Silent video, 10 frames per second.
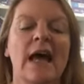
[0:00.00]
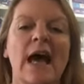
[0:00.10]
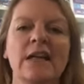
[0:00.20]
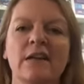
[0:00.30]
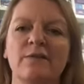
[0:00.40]

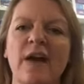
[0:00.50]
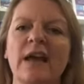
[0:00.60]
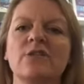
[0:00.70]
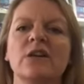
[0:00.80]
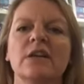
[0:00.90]
And in
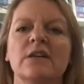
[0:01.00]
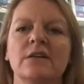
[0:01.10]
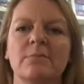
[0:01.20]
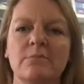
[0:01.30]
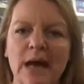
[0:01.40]
fact,
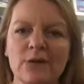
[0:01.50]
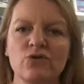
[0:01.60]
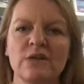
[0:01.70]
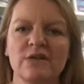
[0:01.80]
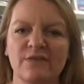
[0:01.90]
the
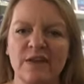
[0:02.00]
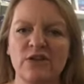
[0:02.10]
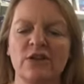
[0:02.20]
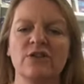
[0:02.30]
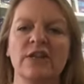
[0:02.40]
mattress
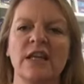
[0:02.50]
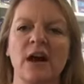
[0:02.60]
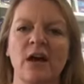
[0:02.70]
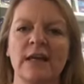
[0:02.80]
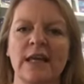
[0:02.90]
fitted the
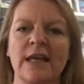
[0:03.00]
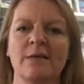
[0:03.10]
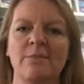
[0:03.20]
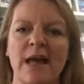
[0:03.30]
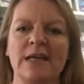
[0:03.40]

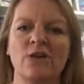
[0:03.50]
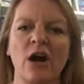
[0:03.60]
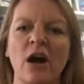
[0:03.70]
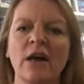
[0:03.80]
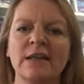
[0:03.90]
IKEA bed,
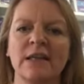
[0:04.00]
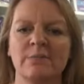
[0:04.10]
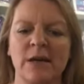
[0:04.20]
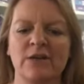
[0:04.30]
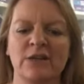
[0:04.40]
I think,
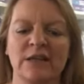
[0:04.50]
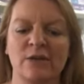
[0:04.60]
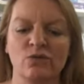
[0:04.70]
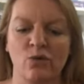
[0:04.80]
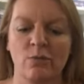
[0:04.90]
better than the
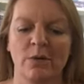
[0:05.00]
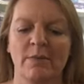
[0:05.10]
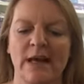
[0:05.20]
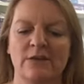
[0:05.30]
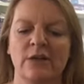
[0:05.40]
normal
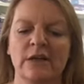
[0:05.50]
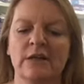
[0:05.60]
bed.